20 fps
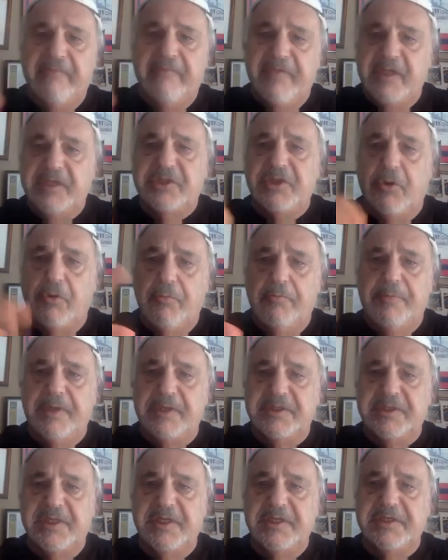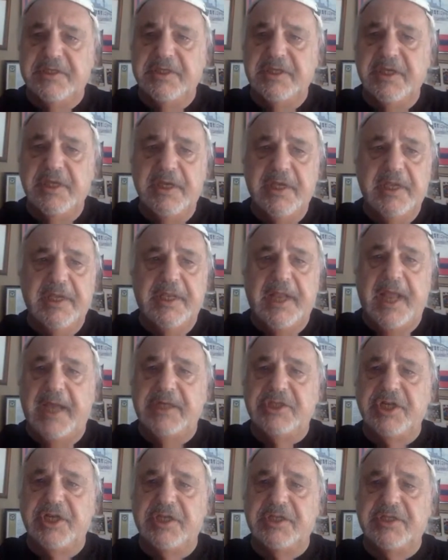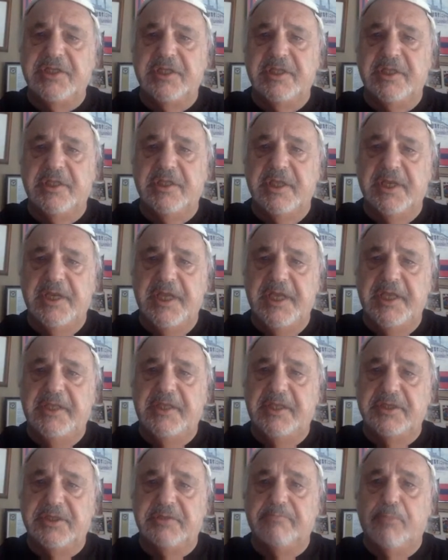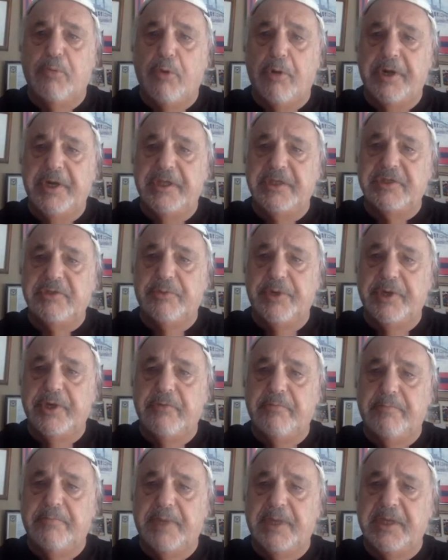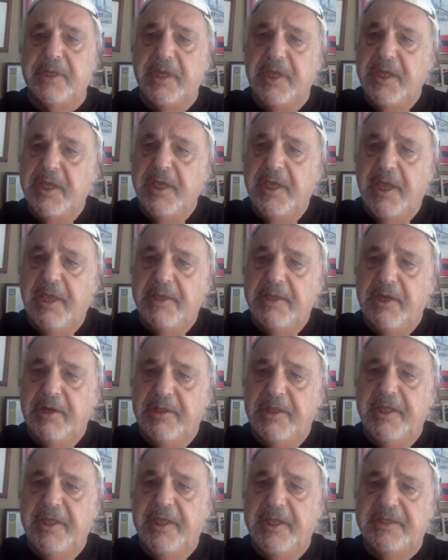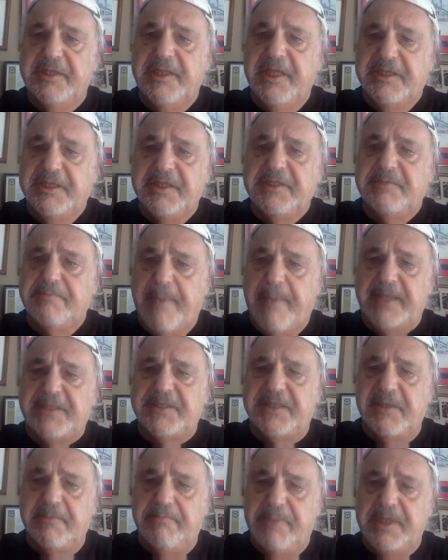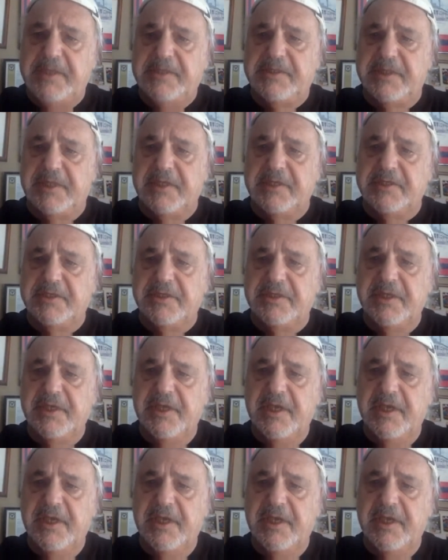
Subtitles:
of this whole business? Not just the need to support Israel, but this is messy business.